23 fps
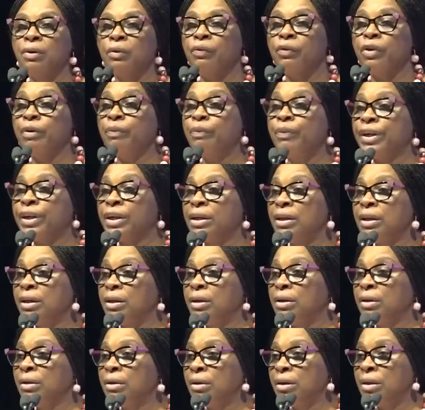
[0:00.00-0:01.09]
will be
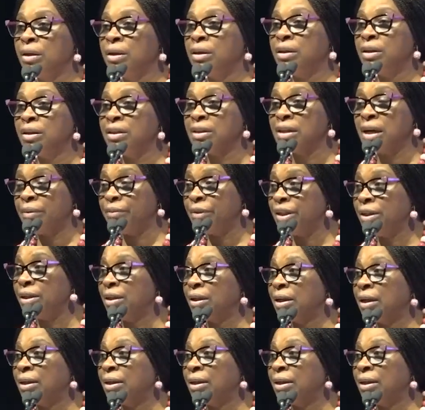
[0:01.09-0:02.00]
key in determining